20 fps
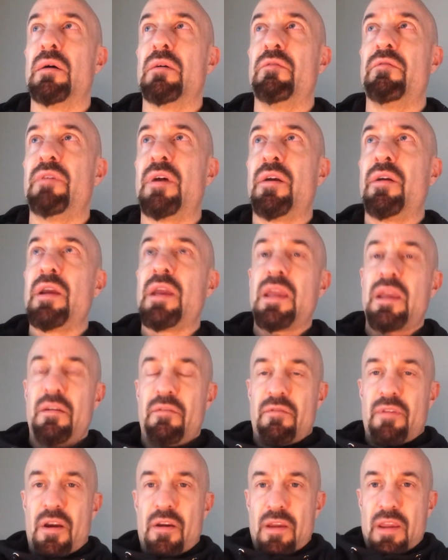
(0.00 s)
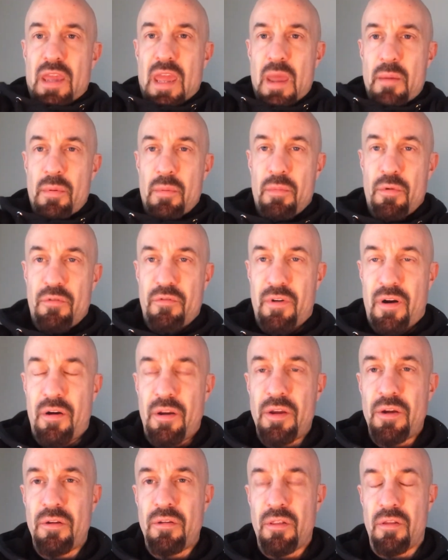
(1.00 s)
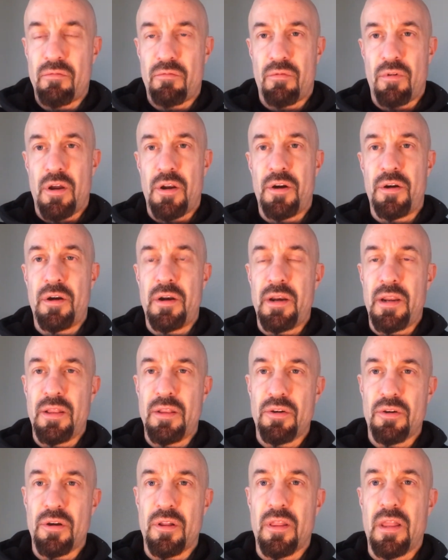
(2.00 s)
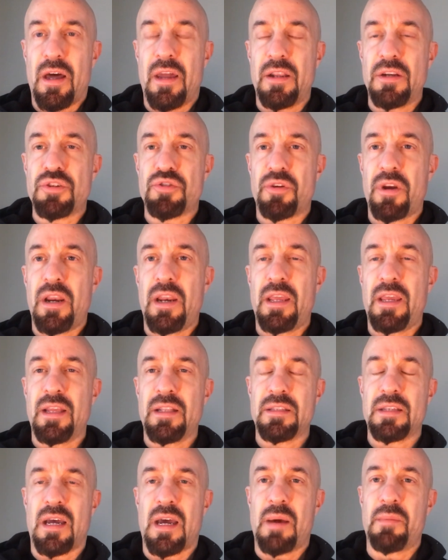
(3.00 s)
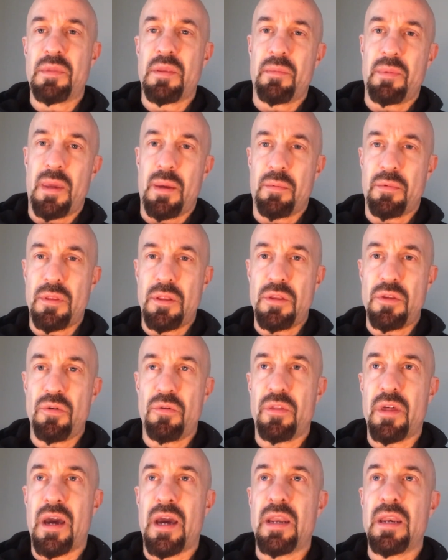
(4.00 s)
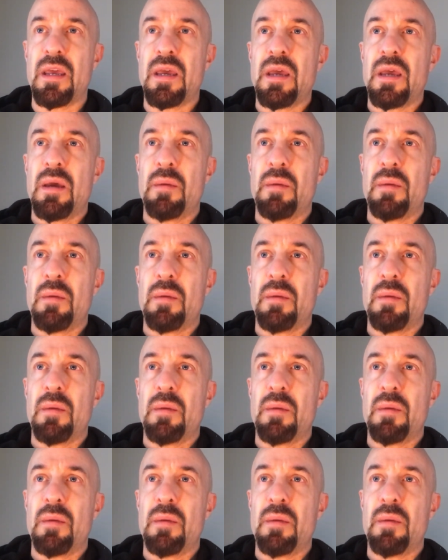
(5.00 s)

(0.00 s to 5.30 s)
Very, very capable, very good runner, and it took a lot of training and time to be able to do that.